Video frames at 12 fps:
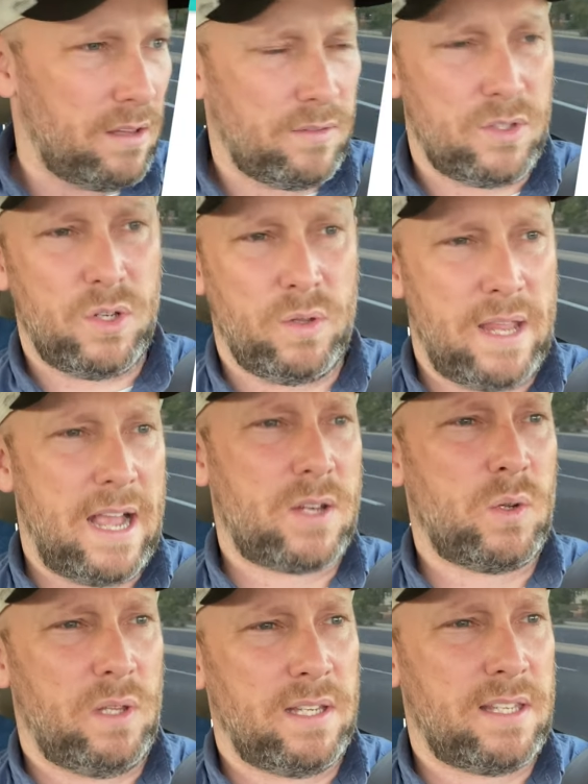do the
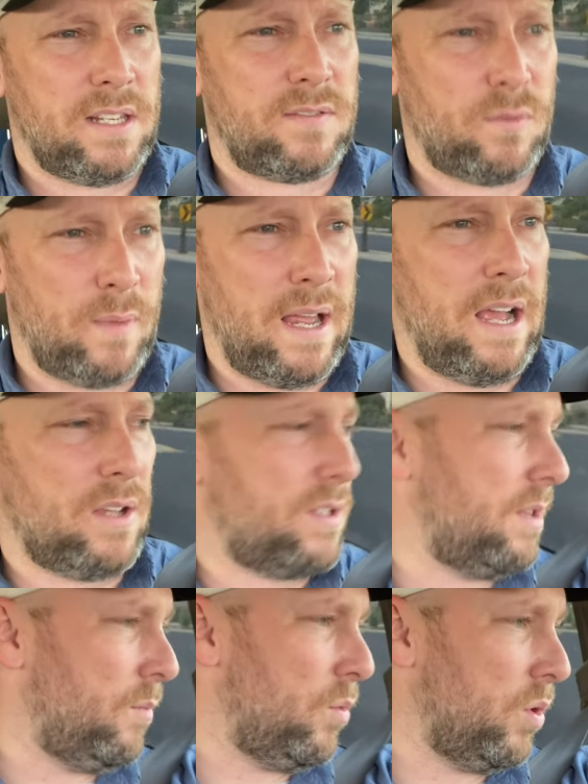actual listings from my house
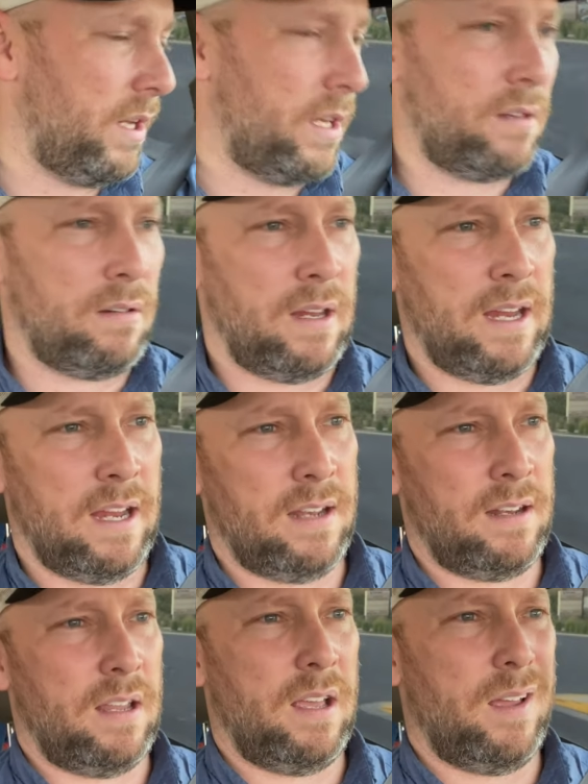in the morning,
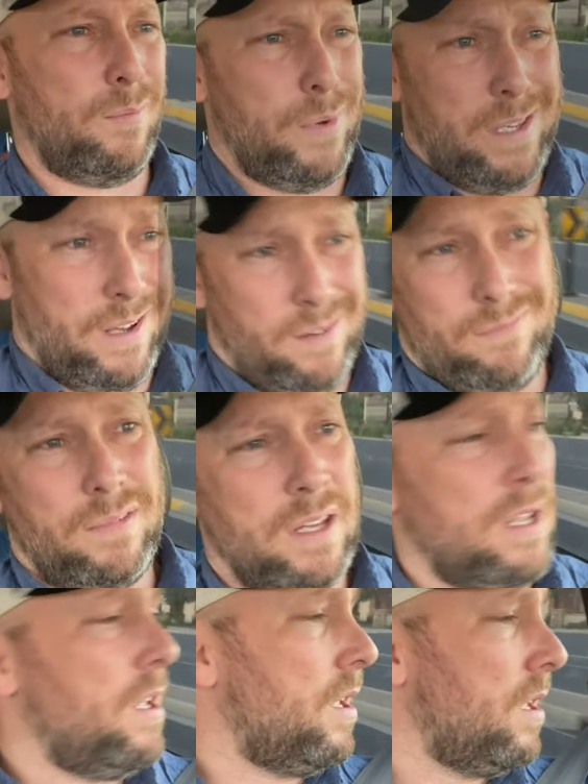and be
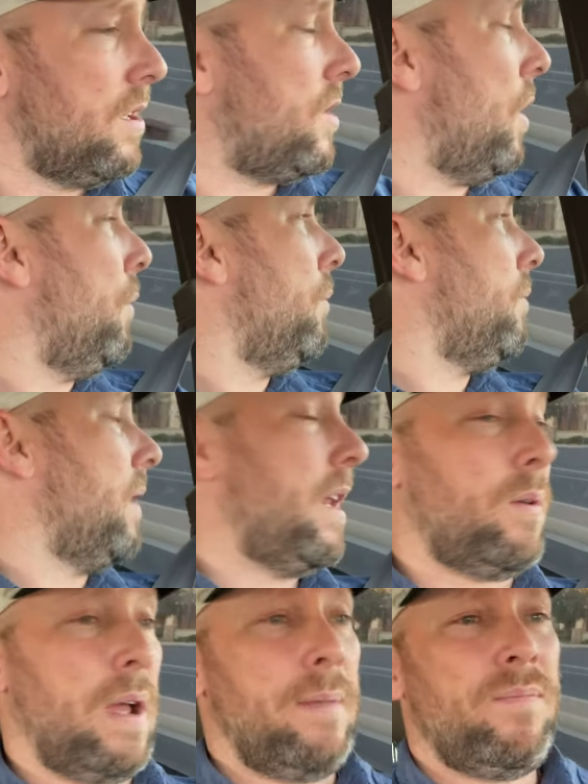done. So
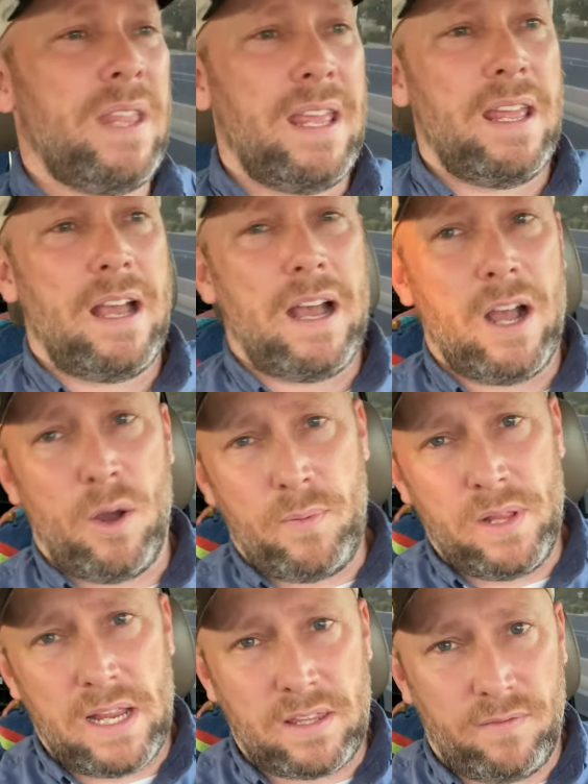anyway, I hope you
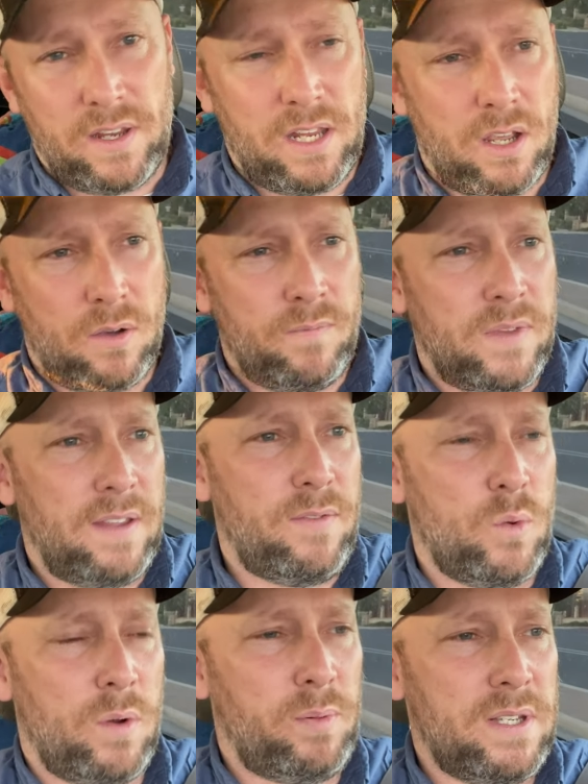liked the video. If you
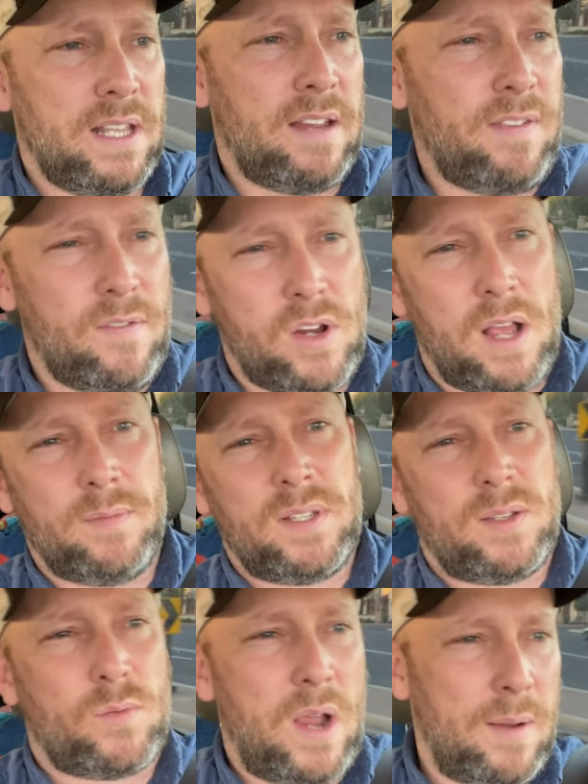would, please like, favorite, comment,
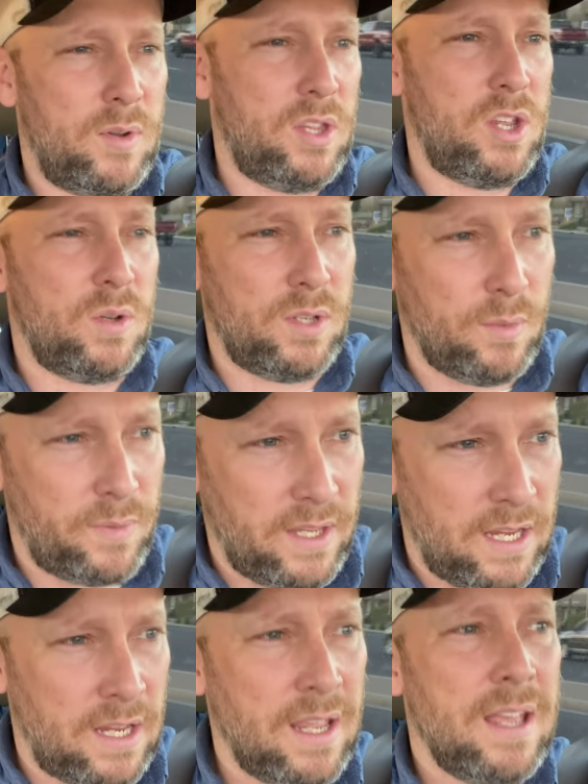subscribe to the YouTube
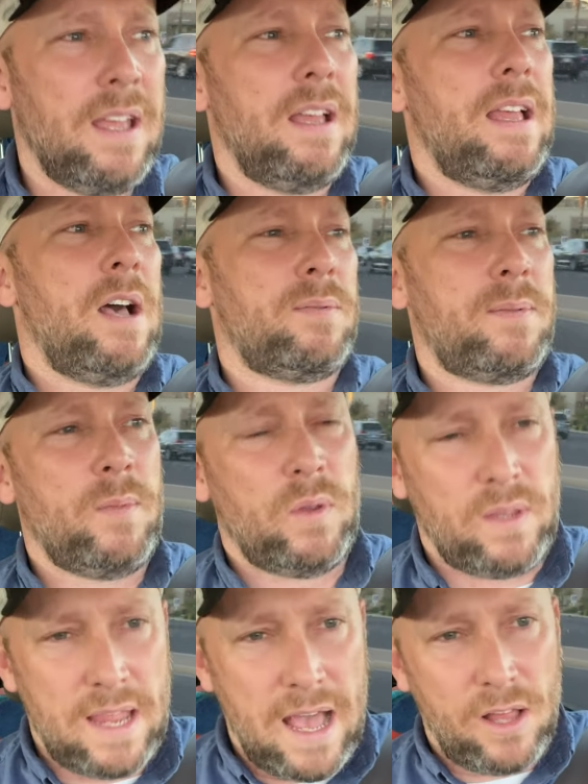thing. Helps me with
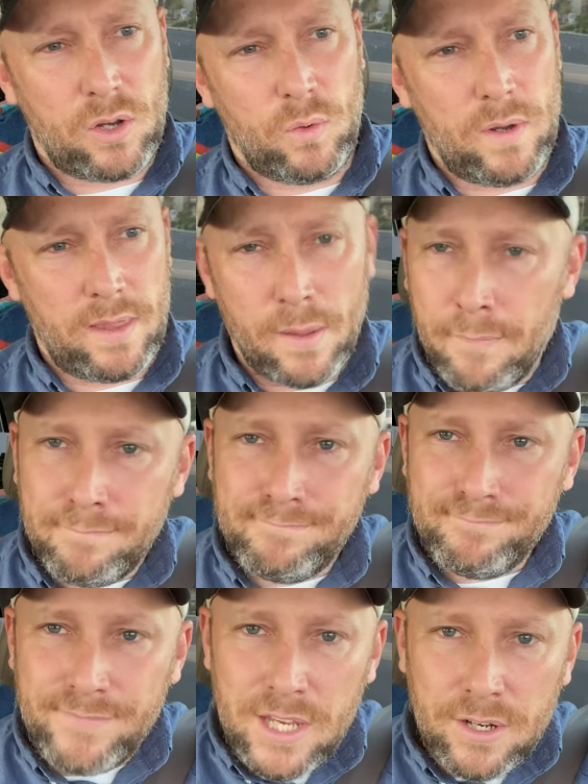the algorithm.
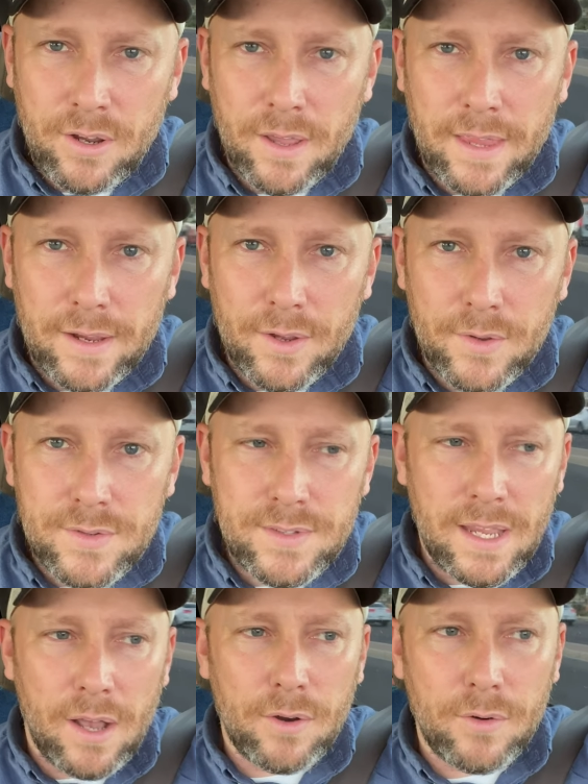You know how that goes,
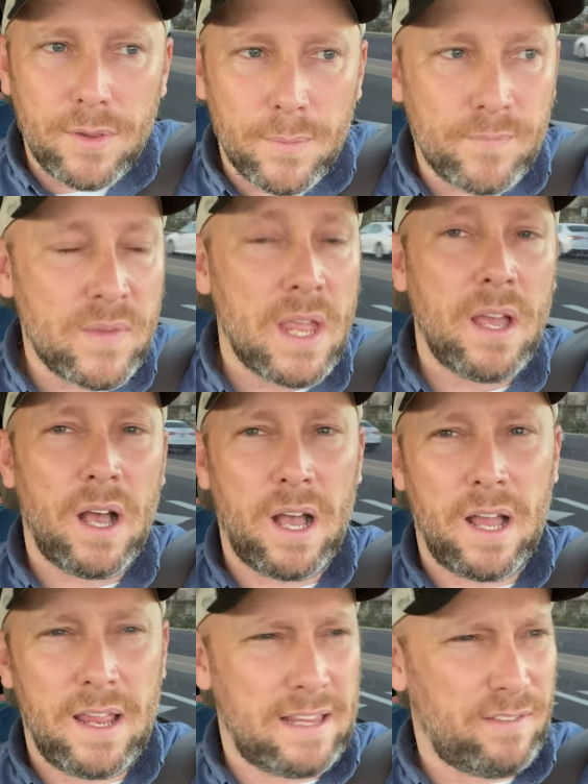the algorithm.
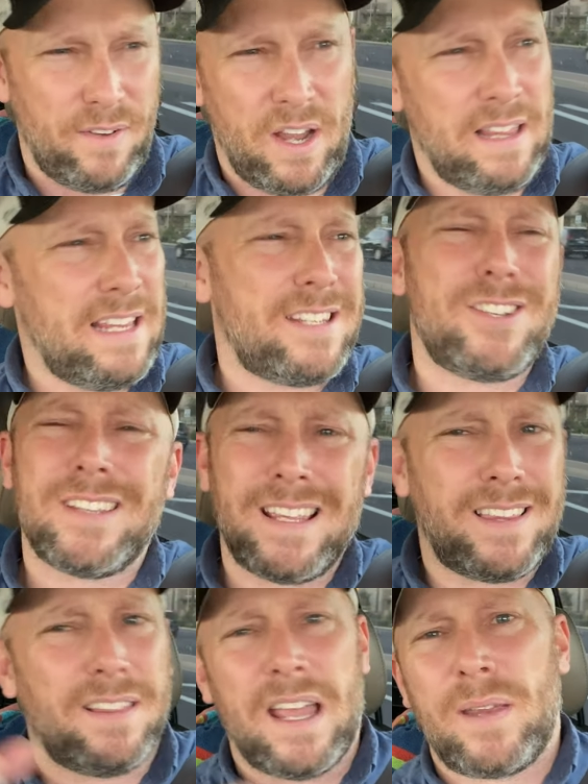At the very least, just hit
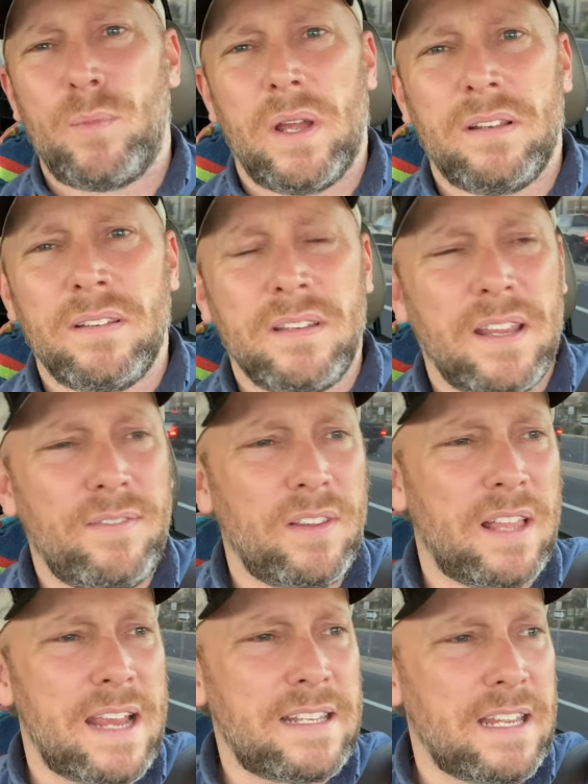the like button if you
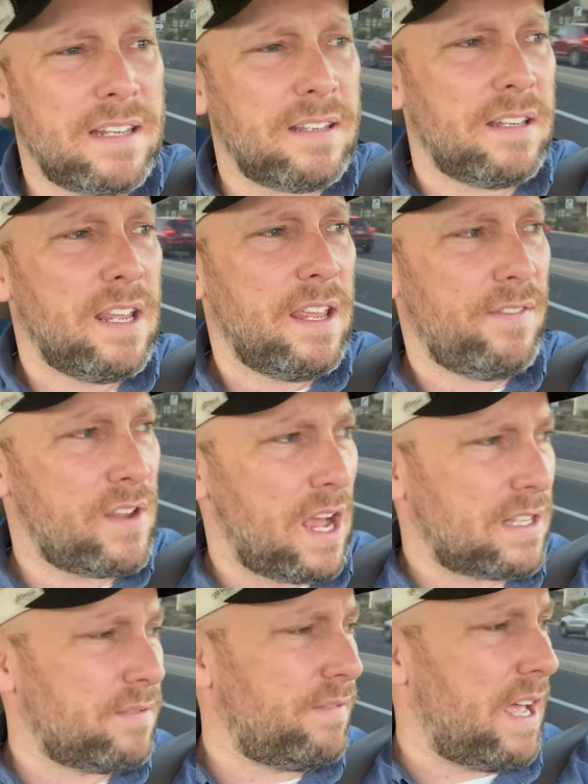liked it. If you
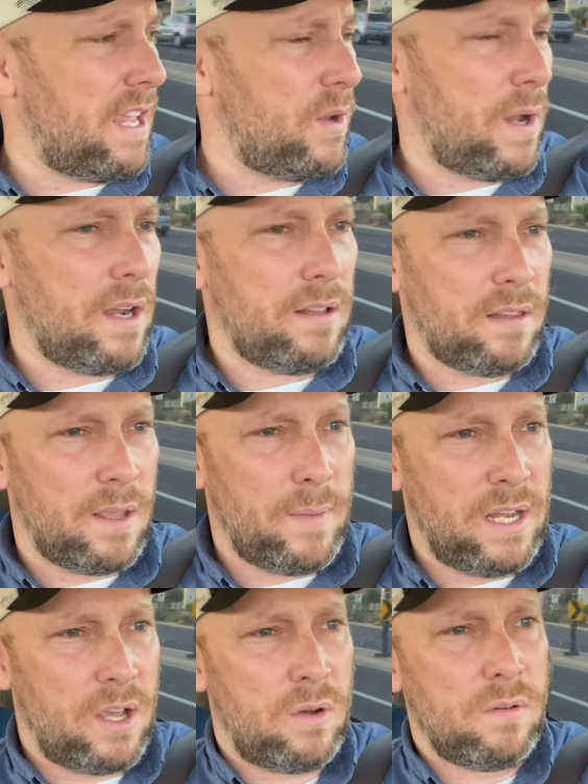got some value out of it, let me
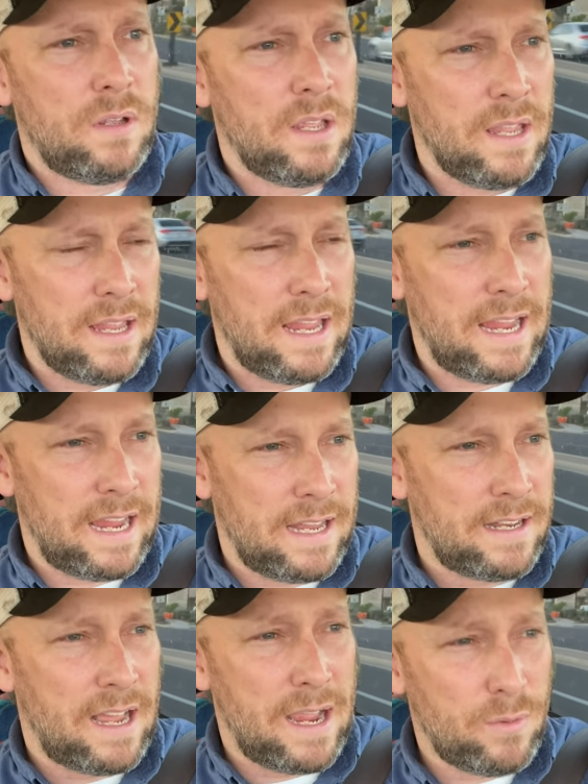know.
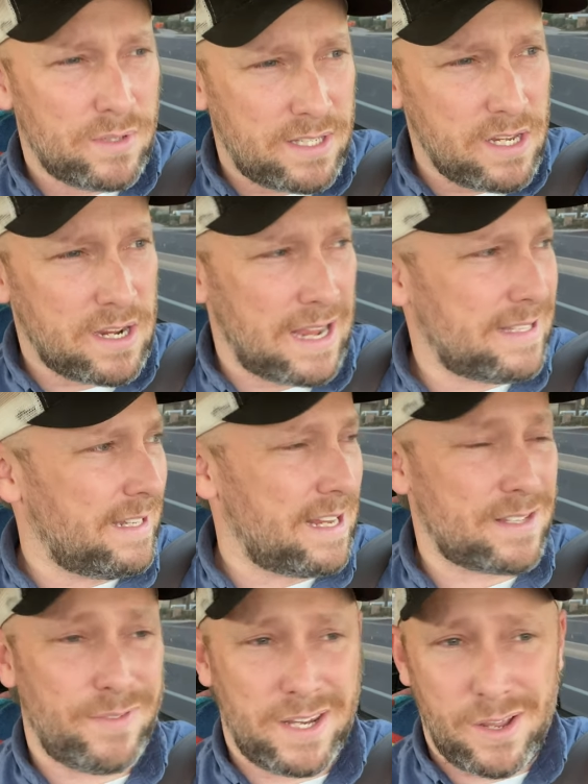And I will see you guys in the
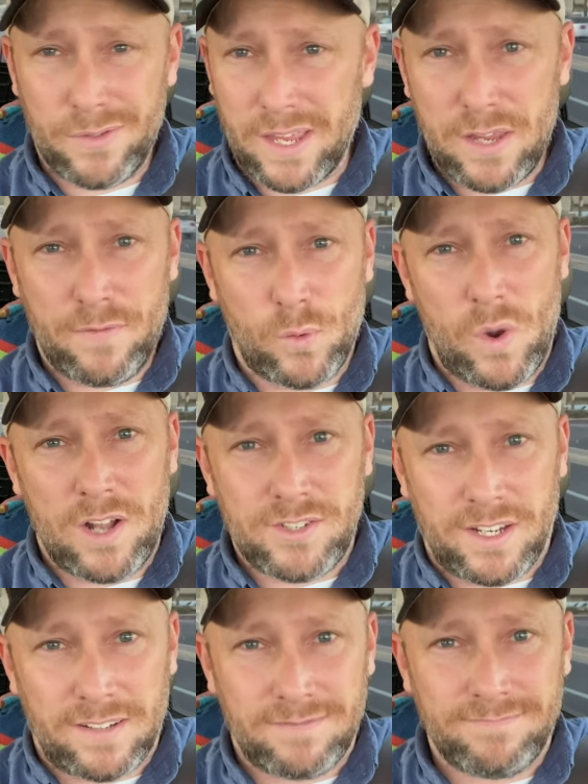next video. Thank you for watching.